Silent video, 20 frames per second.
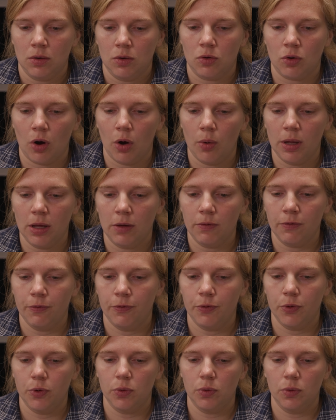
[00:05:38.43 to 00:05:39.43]
growing
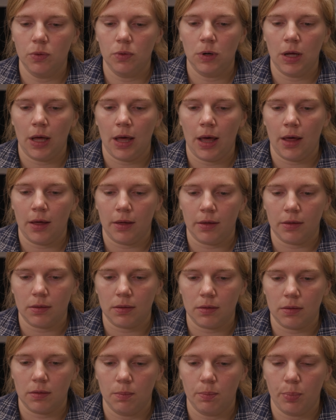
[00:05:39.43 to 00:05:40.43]
food
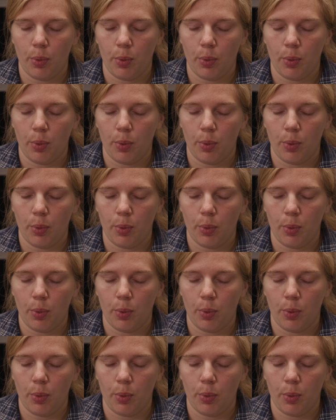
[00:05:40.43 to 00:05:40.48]
as